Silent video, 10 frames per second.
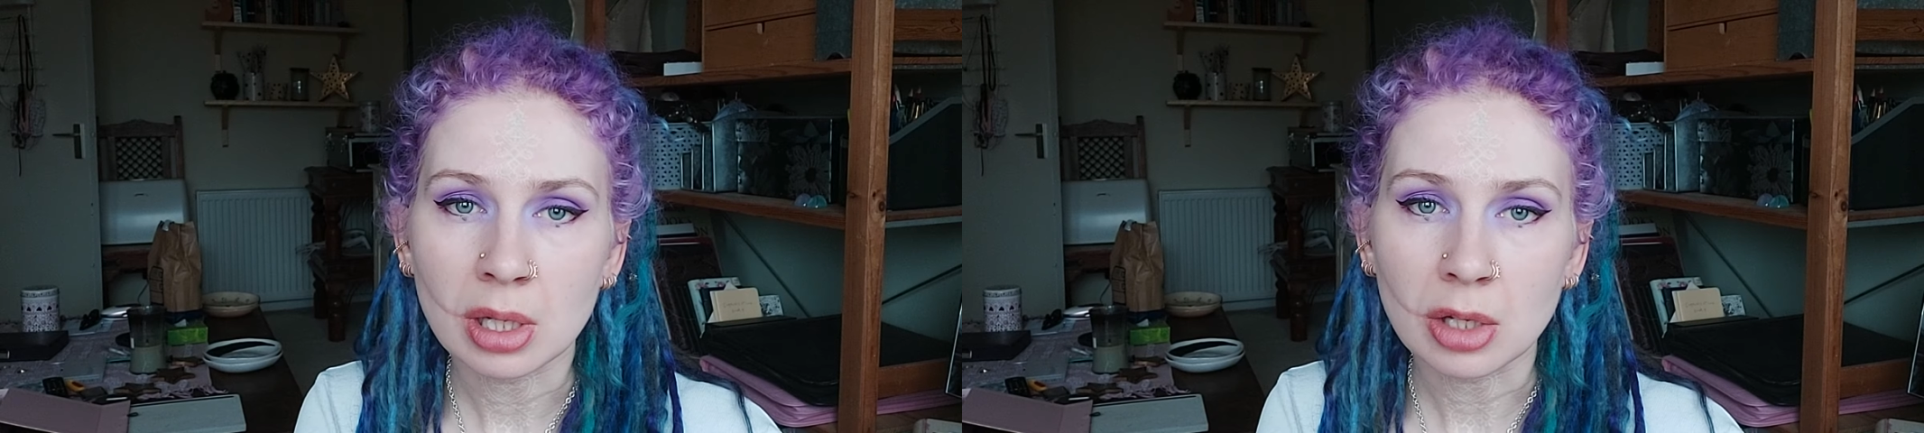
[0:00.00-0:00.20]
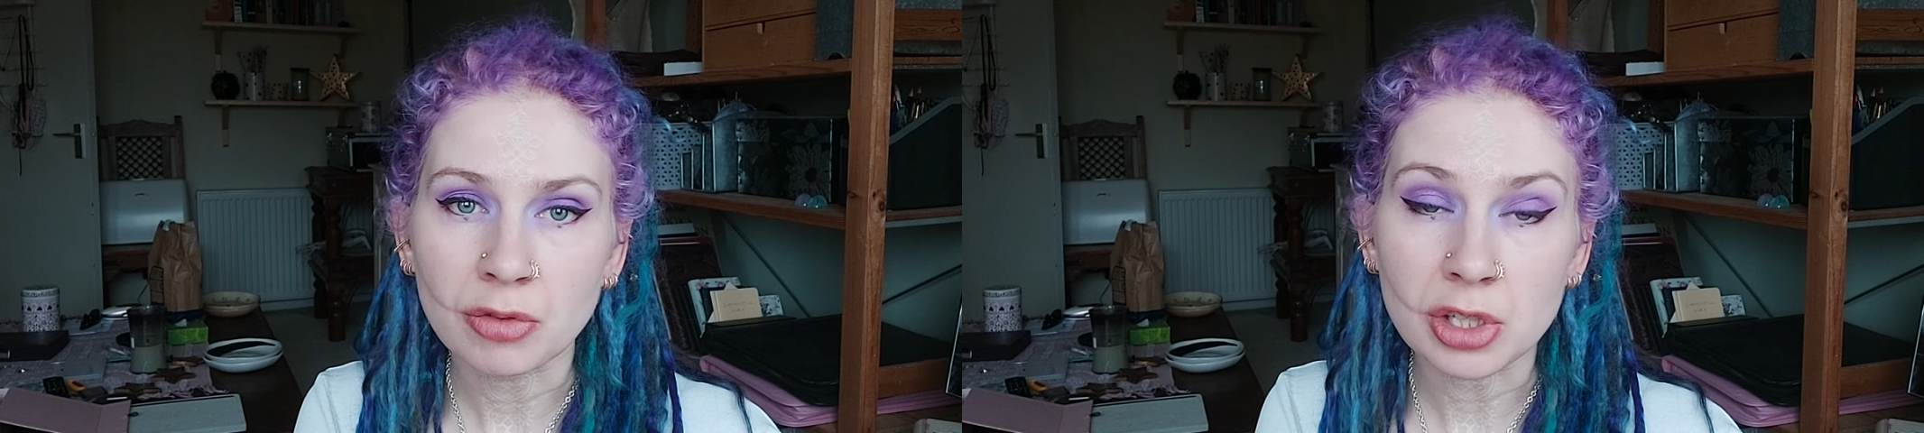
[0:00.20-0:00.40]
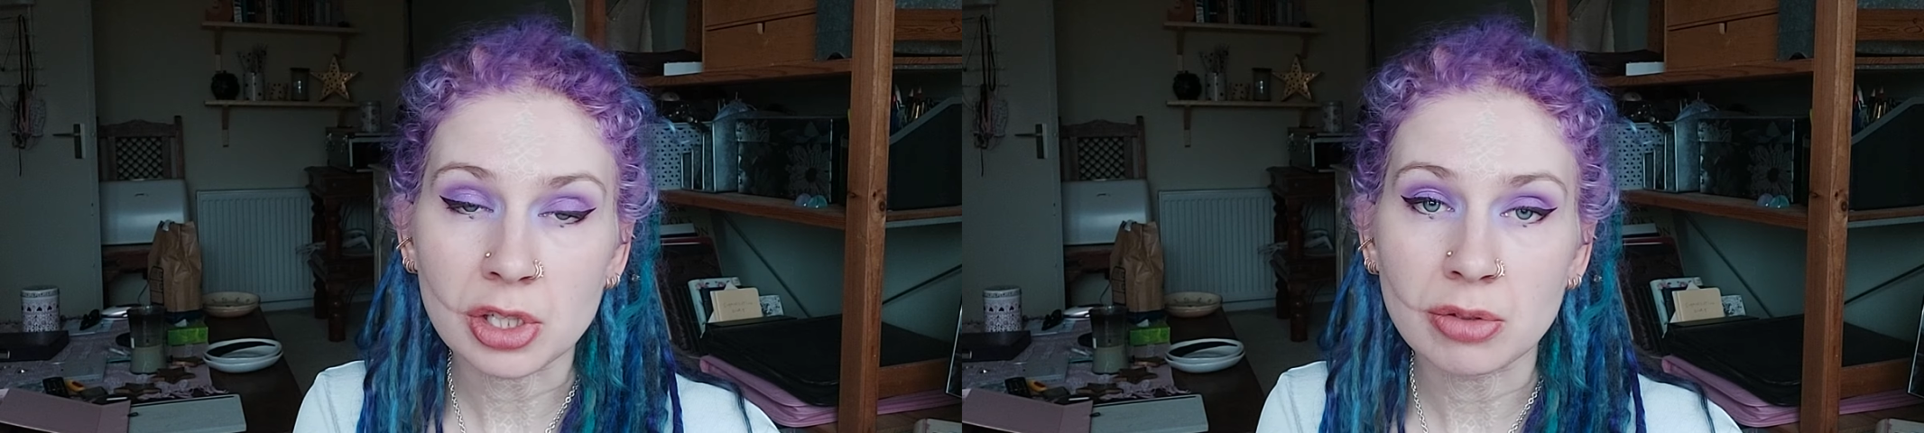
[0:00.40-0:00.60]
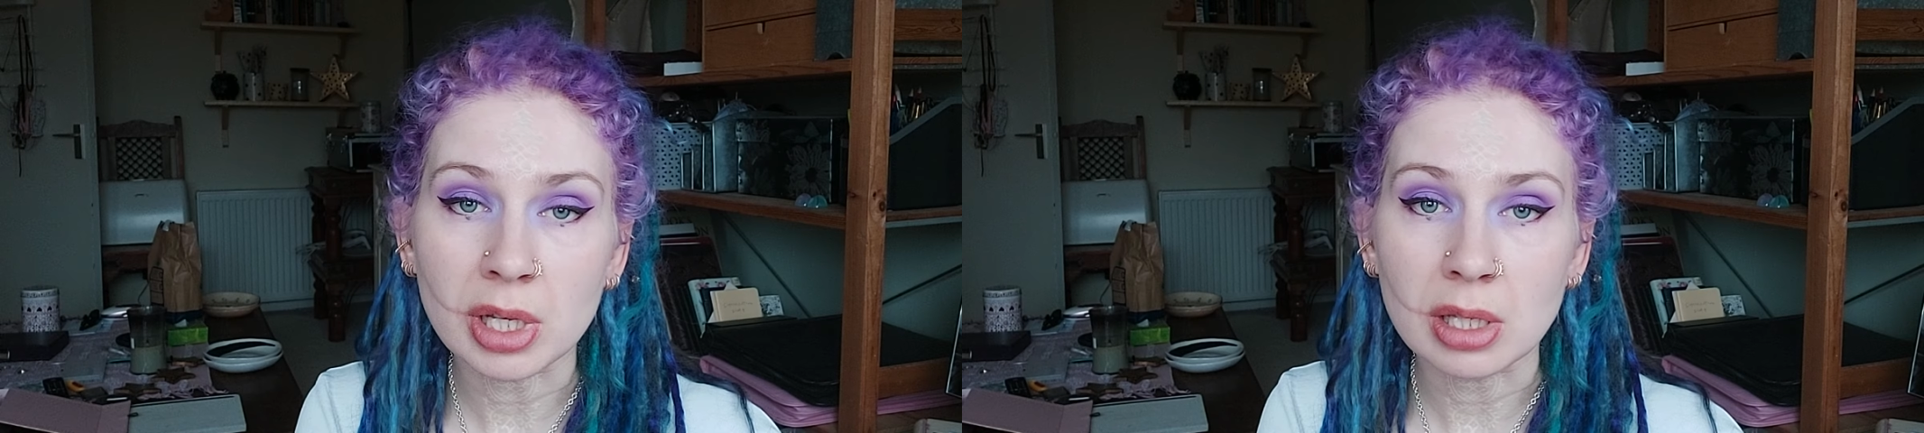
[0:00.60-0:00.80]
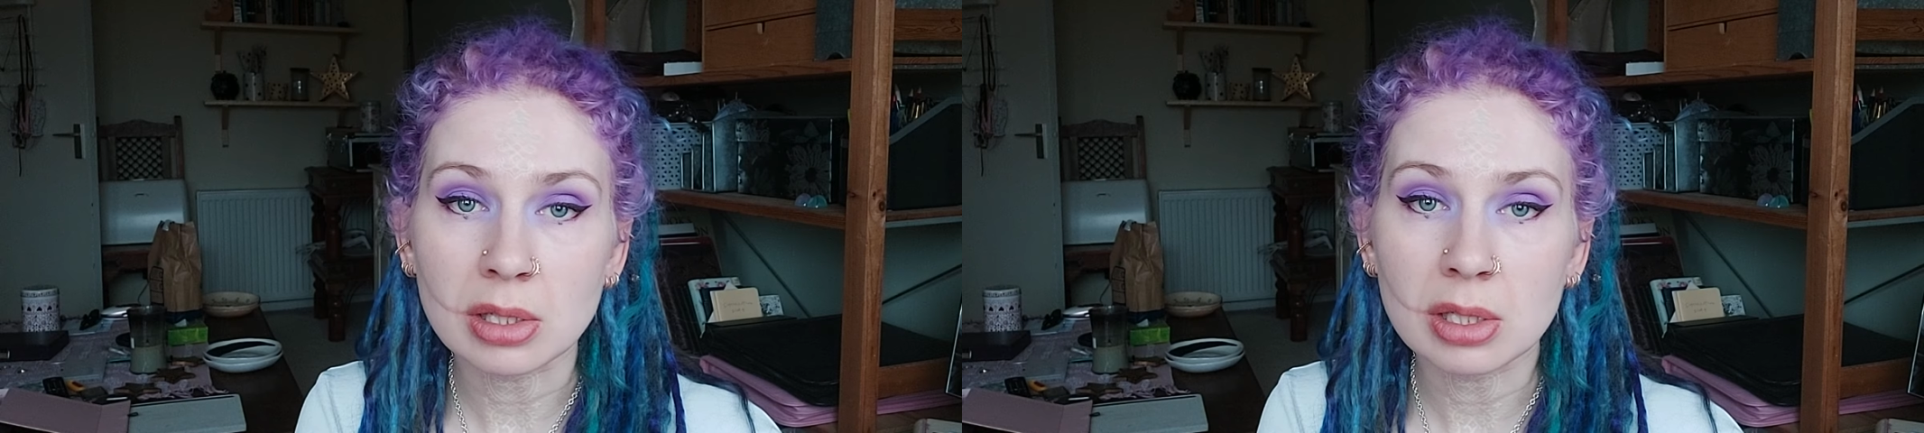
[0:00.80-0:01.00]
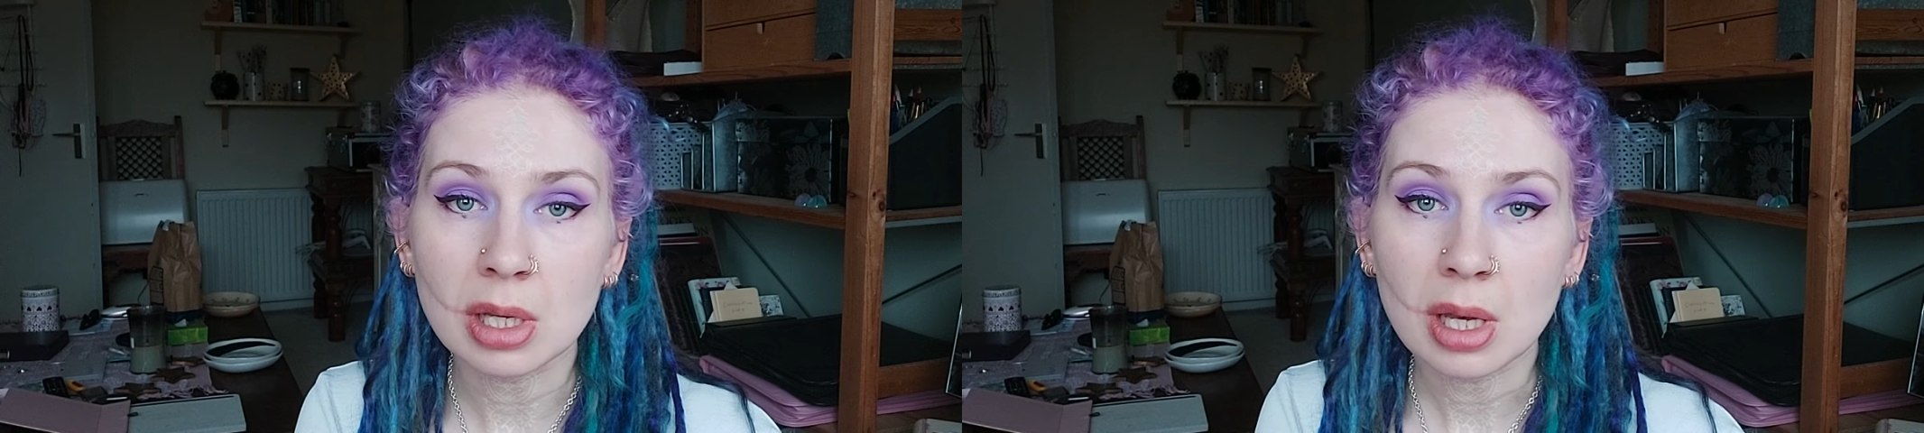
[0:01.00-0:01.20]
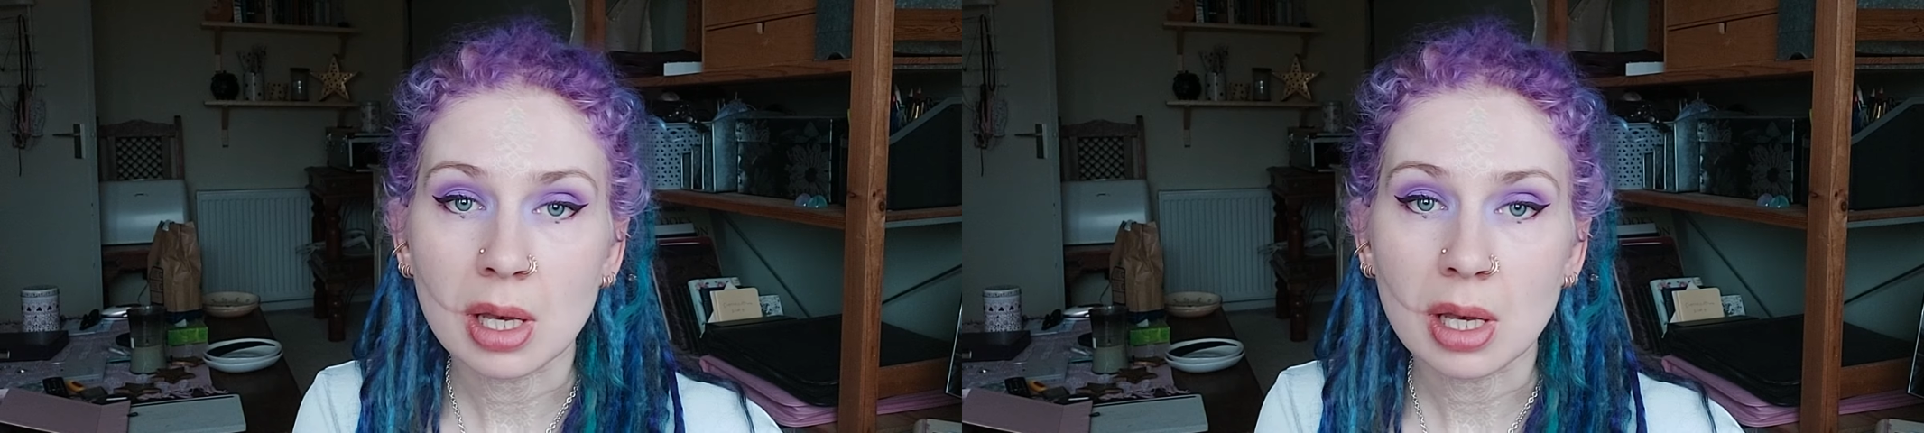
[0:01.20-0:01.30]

of the street